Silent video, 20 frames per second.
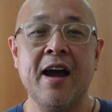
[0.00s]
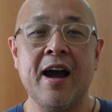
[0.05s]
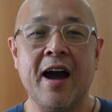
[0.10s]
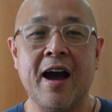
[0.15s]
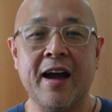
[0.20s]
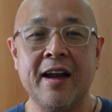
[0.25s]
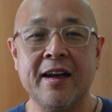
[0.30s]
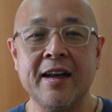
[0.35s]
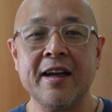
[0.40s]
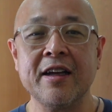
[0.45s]

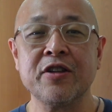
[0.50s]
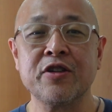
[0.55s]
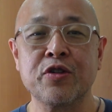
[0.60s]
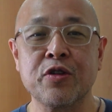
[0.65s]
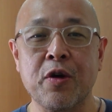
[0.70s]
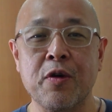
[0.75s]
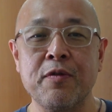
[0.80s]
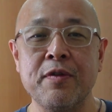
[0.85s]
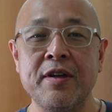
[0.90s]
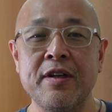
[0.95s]
I like
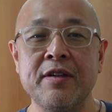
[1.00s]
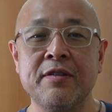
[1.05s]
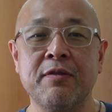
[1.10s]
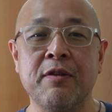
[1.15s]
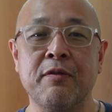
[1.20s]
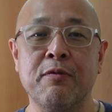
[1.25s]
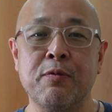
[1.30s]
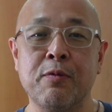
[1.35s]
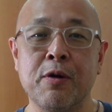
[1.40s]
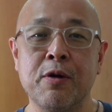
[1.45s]
stories
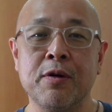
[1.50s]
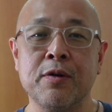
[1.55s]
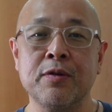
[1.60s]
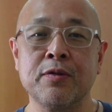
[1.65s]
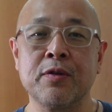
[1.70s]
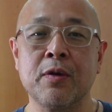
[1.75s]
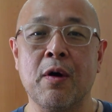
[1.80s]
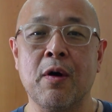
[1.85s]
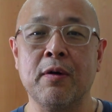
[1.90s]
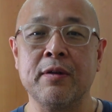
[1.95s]
with
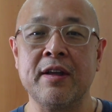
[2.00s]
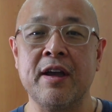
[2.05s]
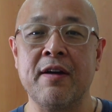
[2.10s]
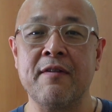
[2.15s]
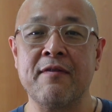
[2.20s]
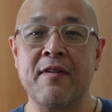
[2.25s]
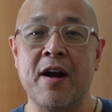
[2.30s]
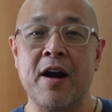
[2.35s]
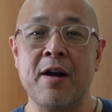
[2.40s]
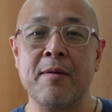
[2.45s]
worlds or the
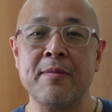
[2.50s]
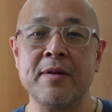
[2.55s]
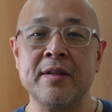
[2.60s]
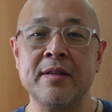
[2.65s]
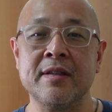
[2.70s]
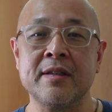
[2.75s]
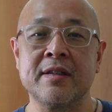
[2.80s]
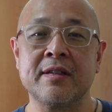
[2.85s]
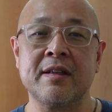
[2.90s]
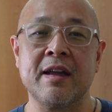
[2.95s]

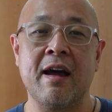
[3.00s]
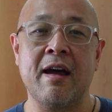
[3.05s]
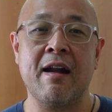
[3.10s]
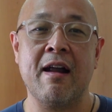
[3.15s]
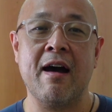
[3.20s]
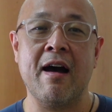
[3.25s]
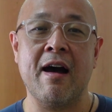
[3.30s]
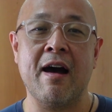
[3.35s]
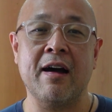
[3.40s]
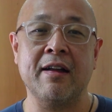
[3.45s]
environments that
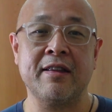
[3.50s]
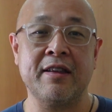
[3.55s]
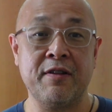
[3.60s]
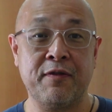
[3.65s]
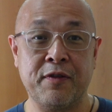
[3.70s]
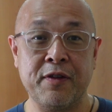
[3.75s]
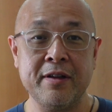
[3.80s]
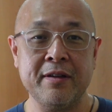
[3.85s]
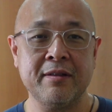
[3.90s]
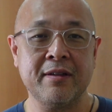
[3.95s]
are
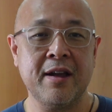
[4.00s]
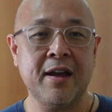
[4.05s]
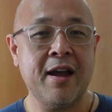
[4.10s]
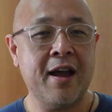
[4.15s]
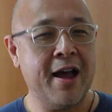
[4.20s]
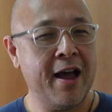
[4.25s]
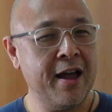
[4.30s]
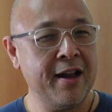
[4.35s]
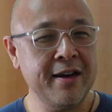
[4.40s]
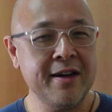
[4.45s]
different,
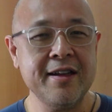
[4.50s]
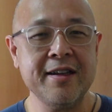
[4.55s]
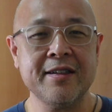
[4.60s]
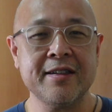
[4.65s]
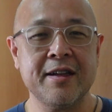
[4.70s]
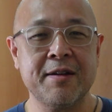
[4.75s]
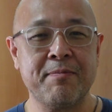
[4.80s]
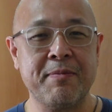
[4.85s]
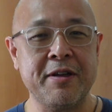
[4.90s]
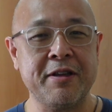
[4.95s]
at
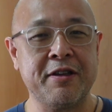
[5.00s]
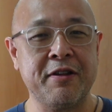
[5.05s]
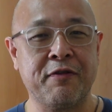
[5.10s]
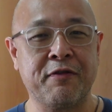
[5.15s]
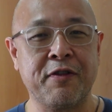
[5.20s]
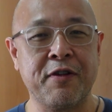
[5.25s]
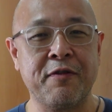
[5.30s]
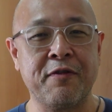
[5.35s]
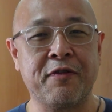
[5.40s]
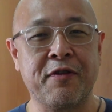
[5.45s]
least a bit
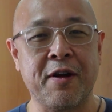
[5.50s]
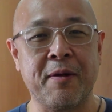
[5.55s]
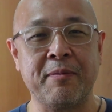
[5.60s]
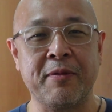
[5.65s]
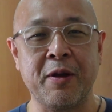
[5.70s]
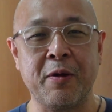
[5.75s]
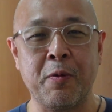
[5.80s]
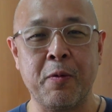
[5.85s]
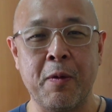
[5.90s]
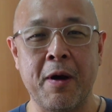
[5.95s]
different from
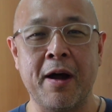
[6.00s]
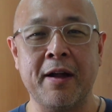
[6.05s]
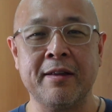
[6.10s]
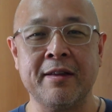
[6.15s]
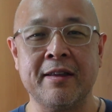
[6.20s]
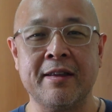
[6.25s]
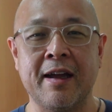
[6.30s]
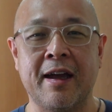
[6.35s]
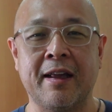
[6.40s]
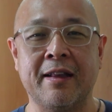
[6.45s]
the
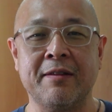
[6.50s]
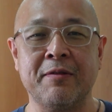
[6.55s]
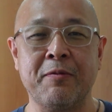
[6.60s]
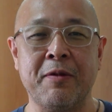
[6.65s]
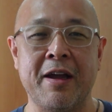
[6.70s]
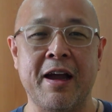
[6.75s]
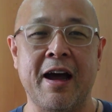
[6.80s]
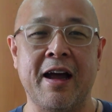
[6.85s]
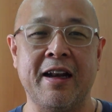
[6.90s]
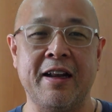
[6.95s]
one that
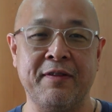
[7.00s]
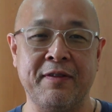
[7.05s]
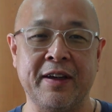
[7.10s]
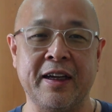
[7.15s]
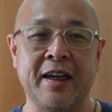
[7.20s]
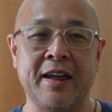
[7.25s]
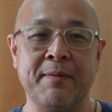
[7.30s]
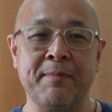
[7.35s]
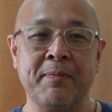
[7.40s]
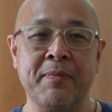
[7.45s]
we are
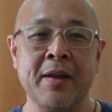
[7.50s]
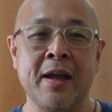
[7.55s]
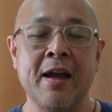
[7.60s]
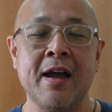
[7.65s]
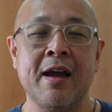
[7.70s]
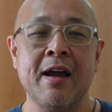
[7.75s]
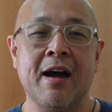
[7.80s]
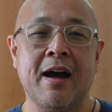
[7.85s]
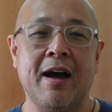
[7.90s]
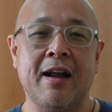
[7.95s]
living in.
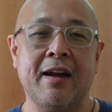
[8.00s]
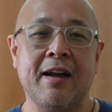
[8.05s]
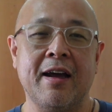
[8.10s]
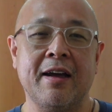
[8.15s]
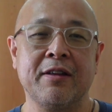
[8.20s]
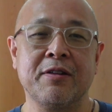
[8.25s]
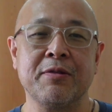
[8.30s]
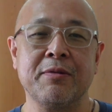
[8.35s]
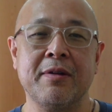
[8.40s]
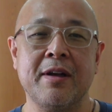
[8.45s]
I
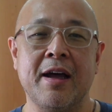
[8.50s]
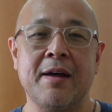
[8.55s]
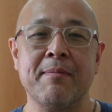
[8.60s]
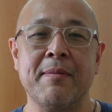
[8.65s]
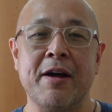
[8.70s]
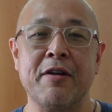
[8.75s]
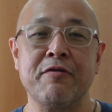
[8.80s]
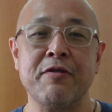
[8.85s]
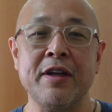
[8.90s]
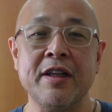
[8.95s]
like to let
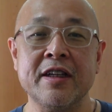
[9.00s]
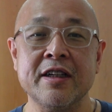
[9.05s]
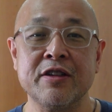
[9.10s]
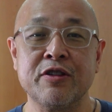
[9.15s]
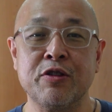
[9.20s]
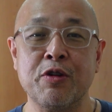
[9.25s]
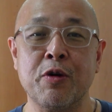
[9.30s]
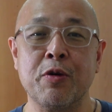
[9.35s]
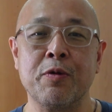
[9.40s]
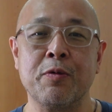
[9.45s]
my
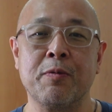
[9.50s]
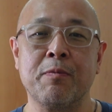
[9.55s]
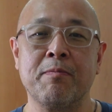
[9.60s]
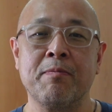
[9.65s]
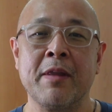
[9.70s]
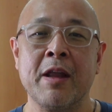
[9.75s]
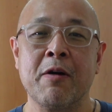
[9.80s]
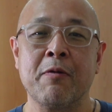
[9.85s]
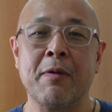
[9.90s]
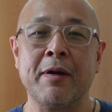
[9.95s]
readers know
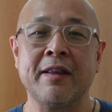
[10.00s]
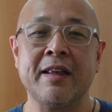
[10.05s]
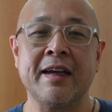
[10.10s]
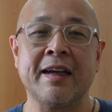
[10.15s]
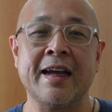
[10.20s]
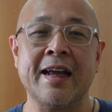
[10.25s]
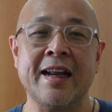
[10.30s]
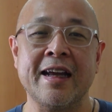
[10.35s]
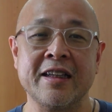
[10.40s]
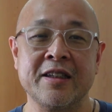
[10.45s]
what they
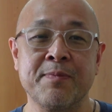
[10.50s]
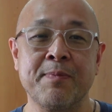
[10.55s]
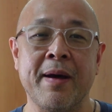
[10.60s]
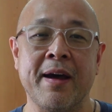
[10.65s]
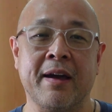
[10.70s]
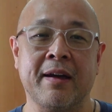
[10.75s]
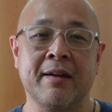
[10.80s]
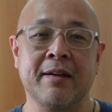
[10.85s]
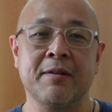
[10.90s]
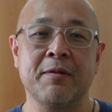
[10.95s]
can
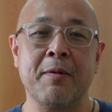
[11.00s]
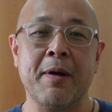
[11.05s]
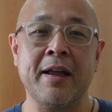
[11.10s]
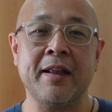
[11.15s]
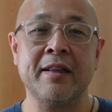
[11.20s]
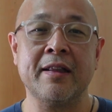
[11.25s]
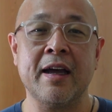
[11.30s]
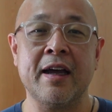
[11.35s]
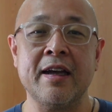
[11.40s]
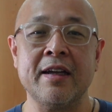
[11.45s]
expect
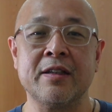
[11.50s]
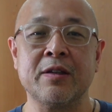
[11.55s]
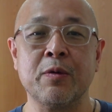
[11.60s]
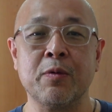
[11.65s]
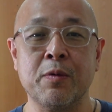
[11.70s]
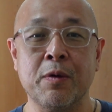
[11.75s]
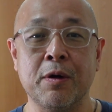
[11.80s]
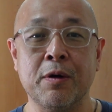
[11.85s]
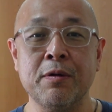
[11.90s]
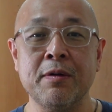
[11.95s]
when there is a
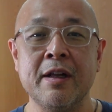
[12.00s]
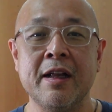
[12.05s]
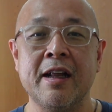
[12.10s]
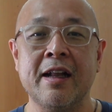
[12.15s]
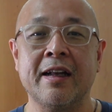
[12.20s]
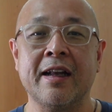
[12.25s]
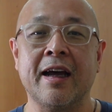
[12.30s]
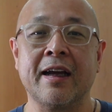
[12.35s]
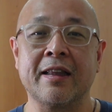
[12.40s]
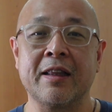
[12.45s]
world
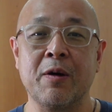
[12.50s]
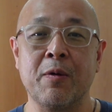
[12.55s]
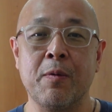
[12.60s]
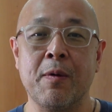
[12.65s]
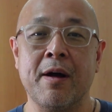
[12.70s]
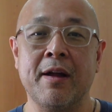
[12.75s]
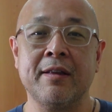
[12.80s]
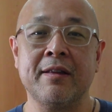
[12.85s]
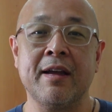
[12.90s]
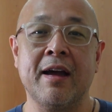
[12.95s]
like the
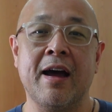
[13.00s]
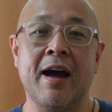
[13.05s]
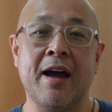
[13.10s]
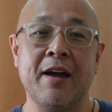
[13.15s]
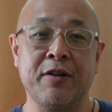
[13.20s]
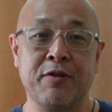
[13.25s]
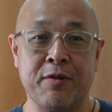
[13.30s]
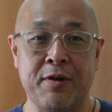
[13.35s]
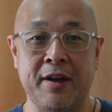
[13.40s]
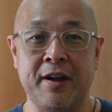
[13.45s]
one that
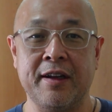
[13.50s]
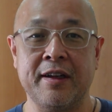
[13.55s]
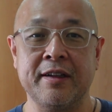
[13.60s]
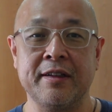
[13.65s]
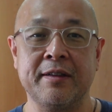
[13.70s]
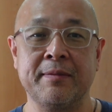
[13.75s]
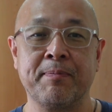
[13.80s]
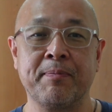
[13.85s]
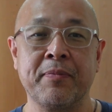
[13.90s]
I created.